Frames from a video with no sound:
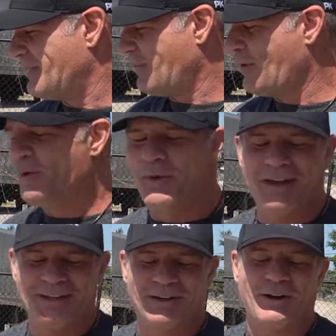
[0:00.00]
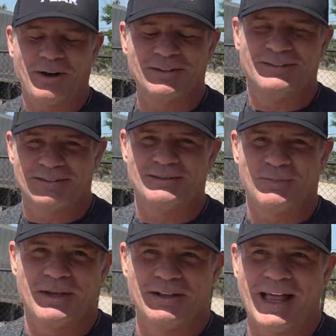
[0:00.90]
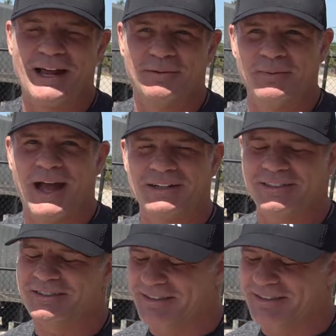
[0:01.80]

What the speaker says: if you want your car to be loud and obnoxious,